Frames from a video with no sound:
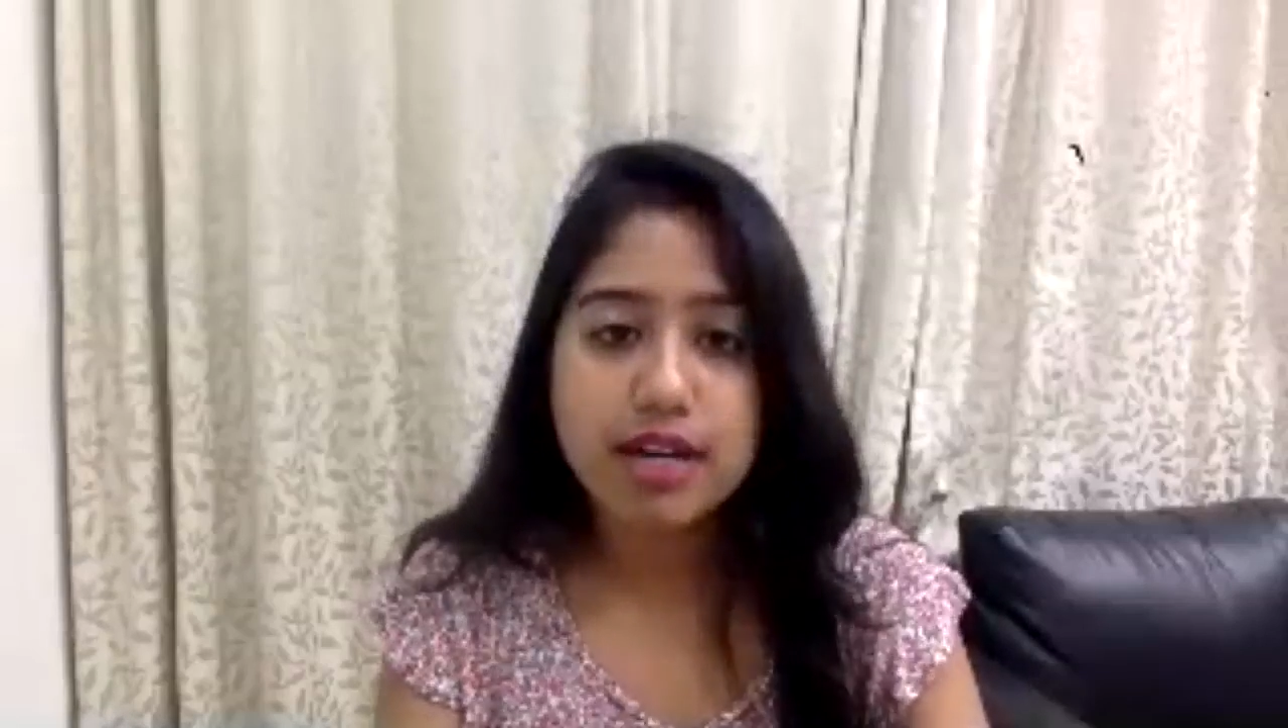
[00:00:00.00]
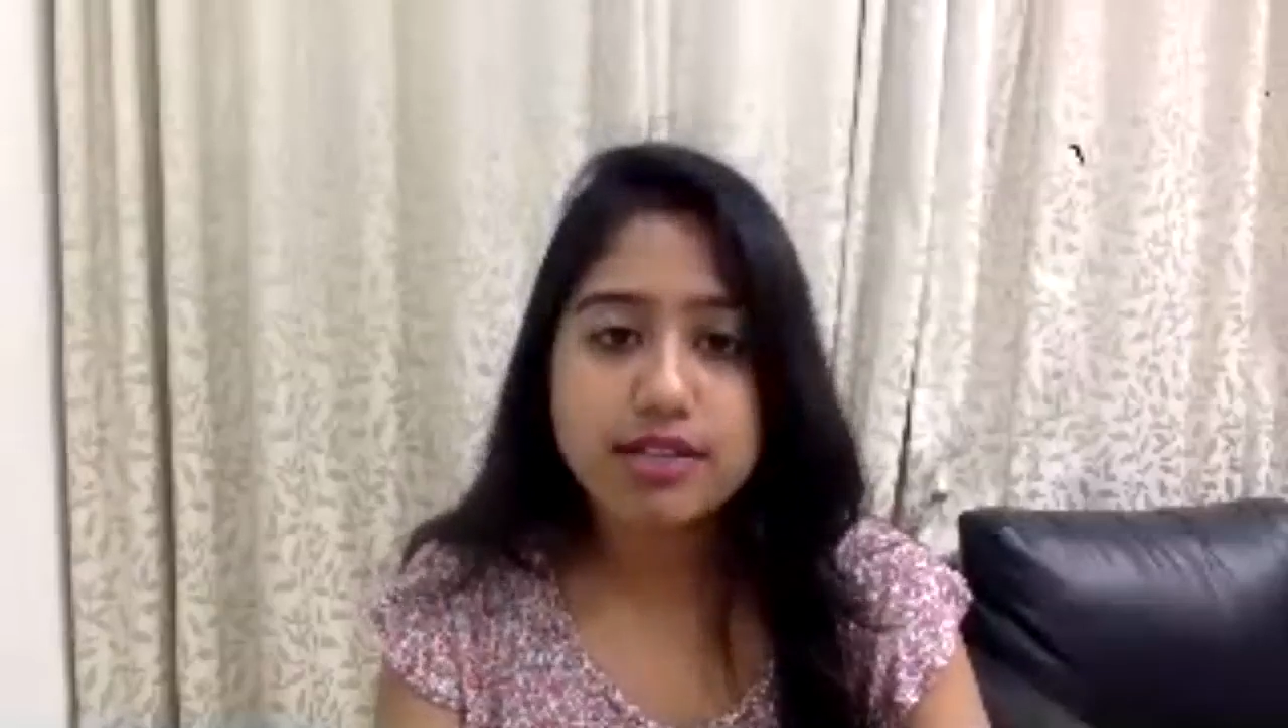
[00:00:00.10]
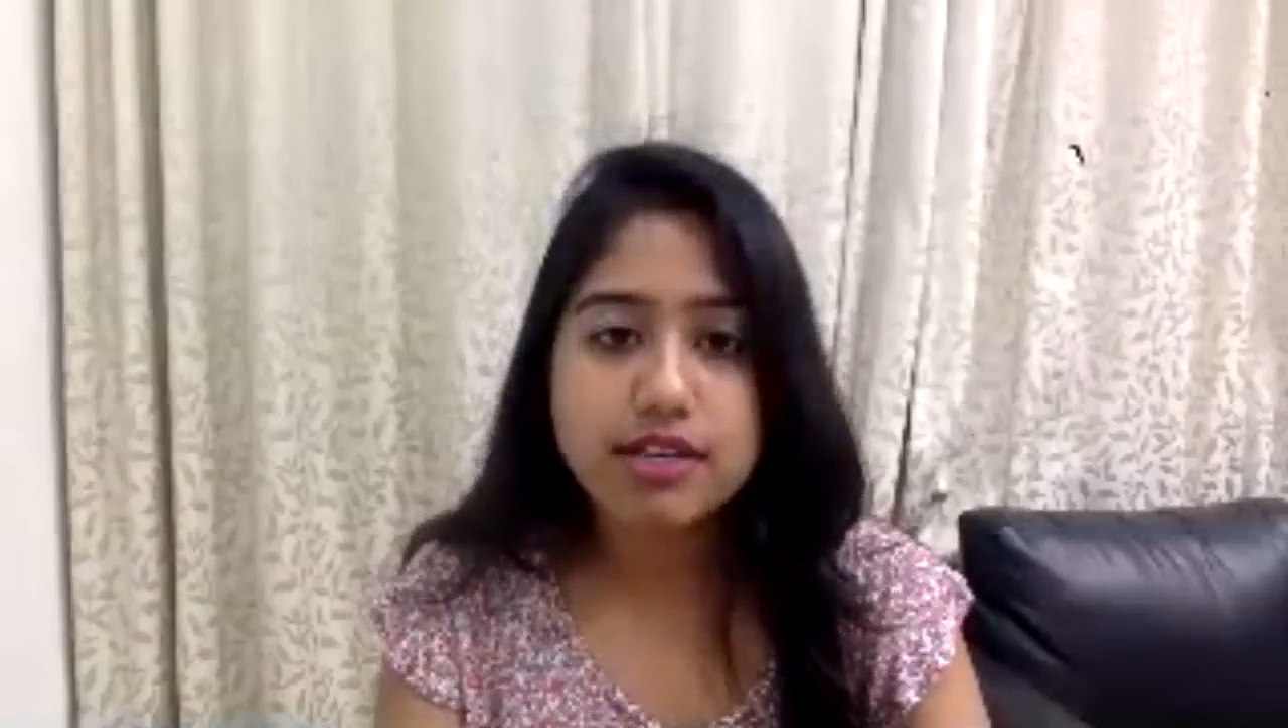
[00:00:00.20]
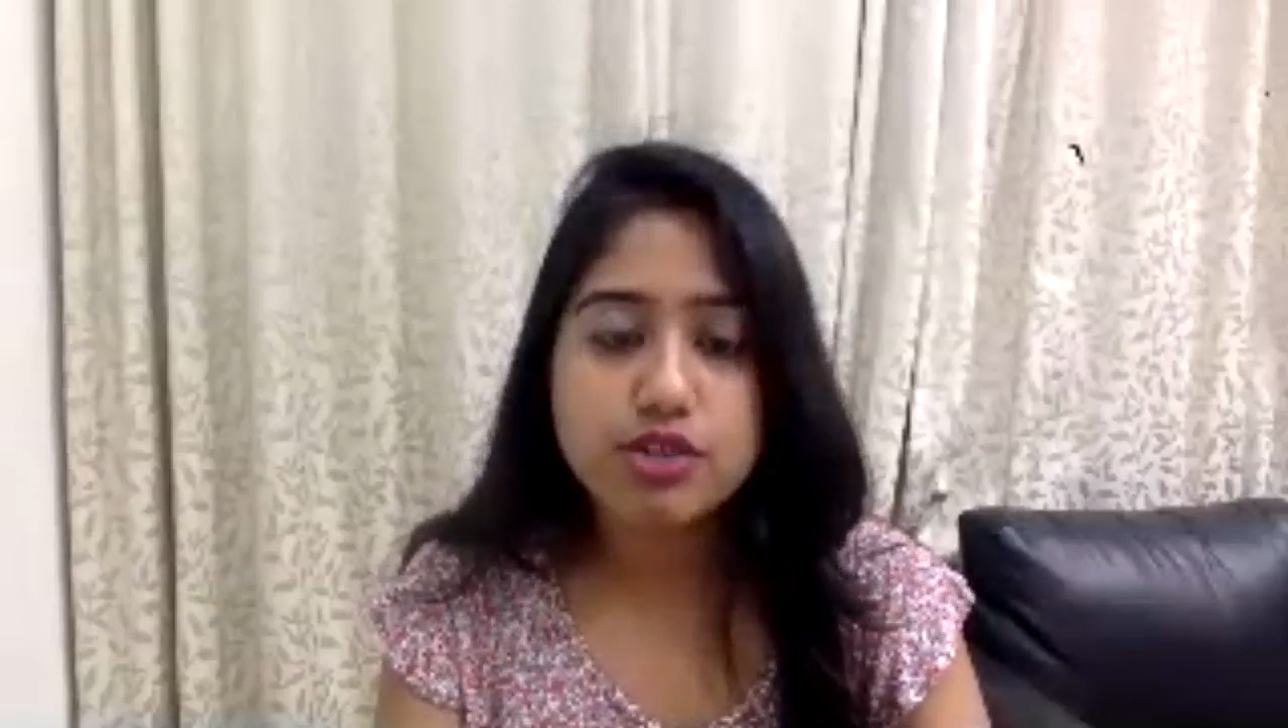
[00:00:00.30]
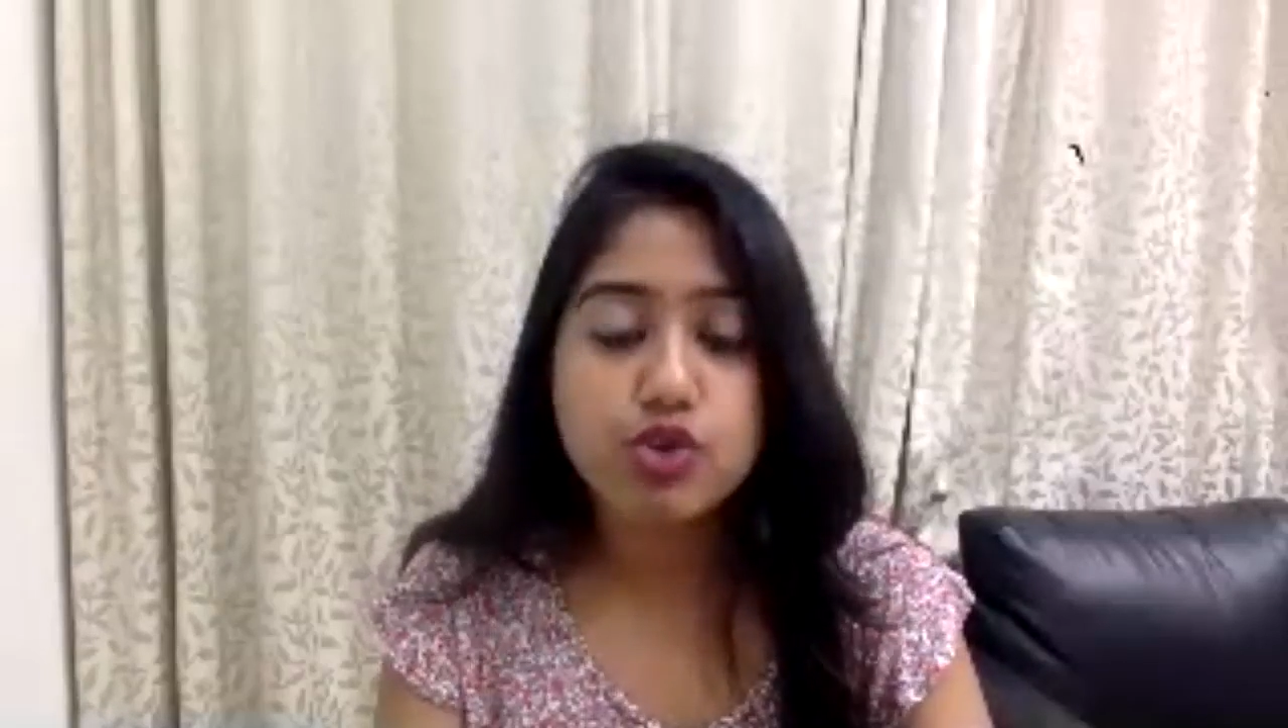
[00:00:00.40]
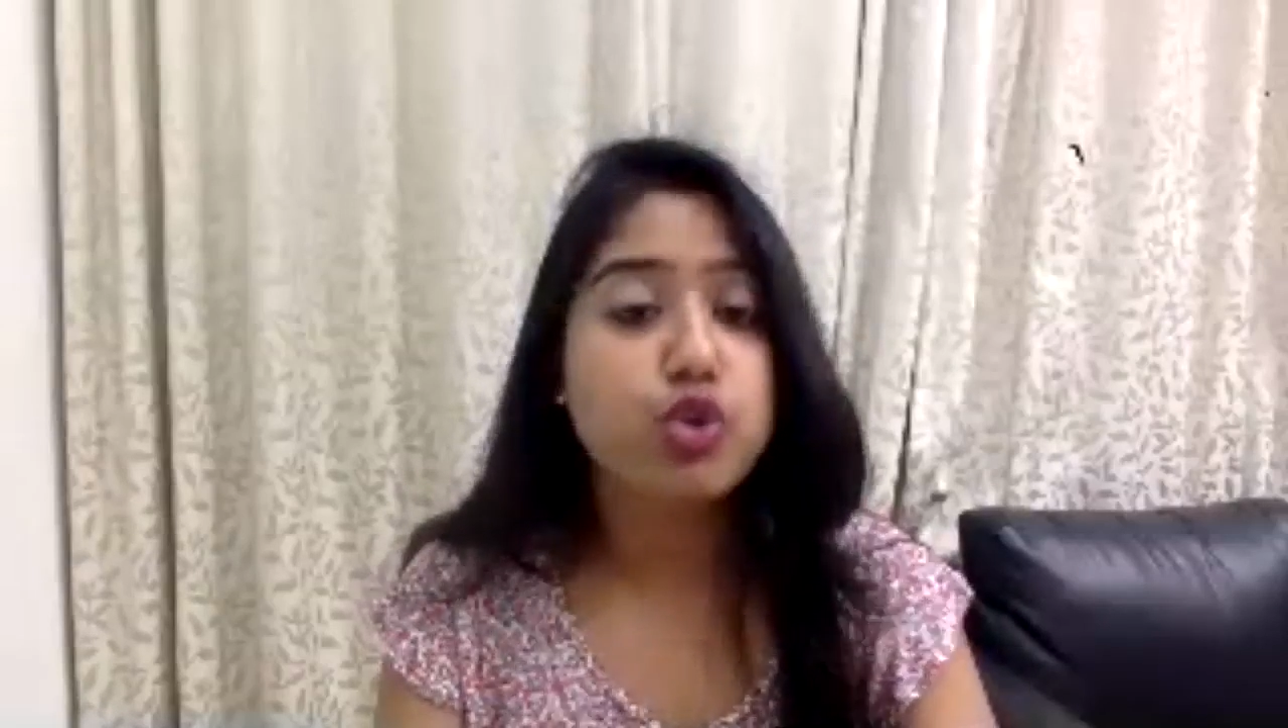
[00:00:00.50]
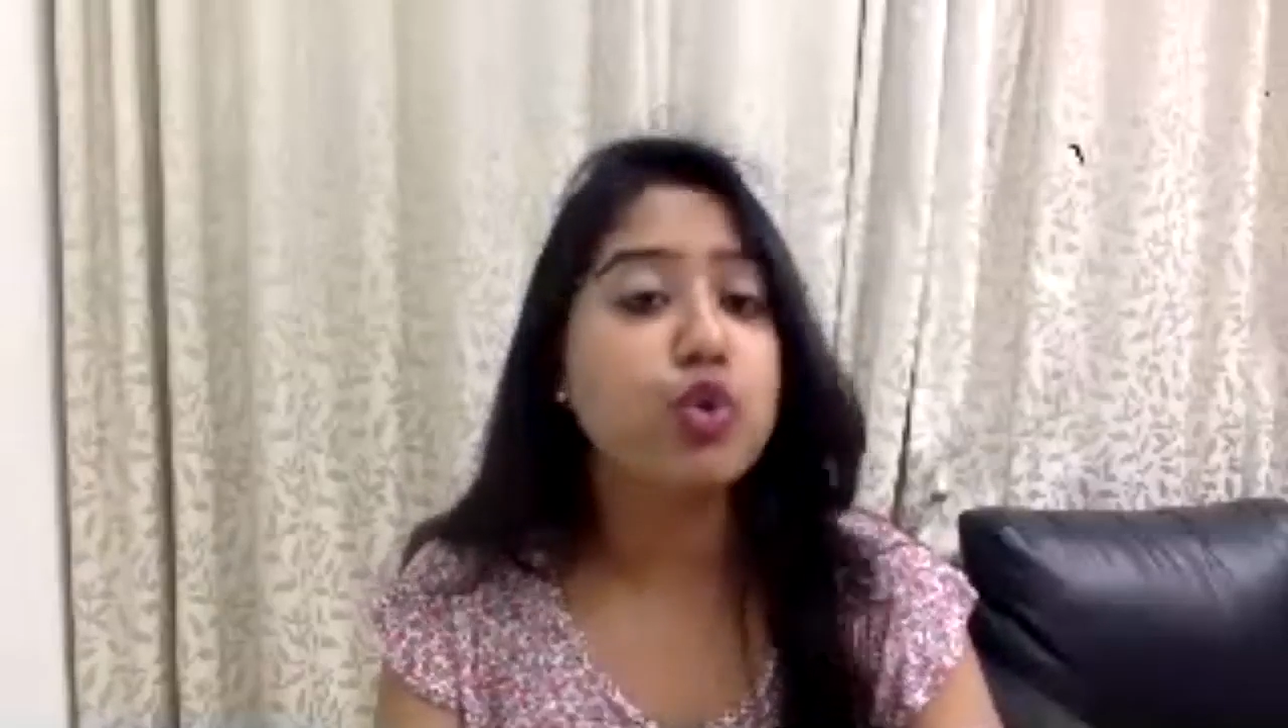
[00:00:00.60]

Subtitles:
the masses,